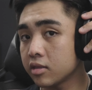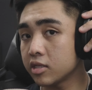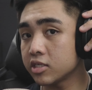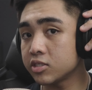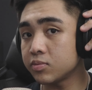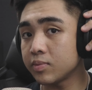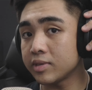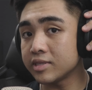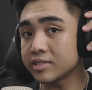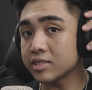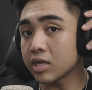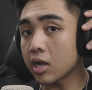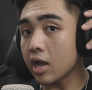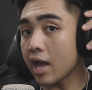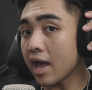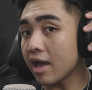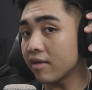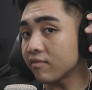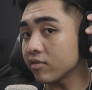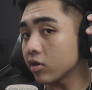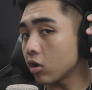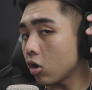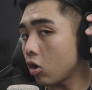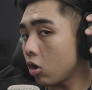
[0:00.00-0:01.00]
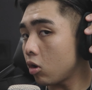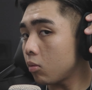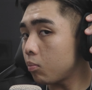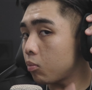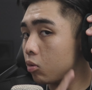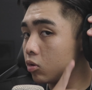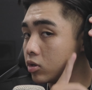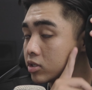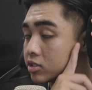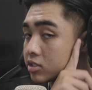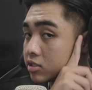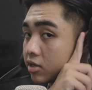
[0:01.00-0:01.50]
This means that having all
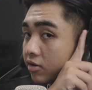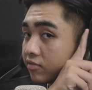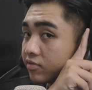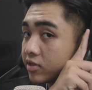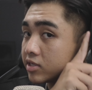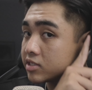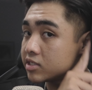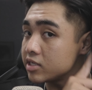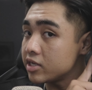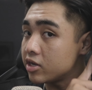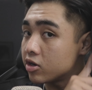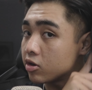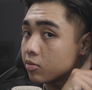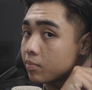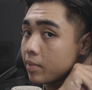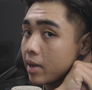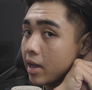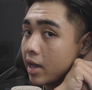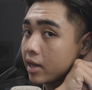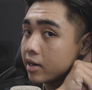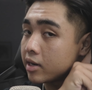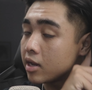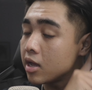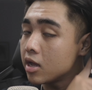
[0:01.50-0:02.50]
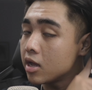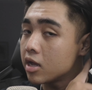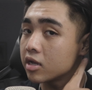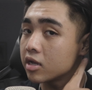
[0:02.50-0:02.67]
points of this ear pad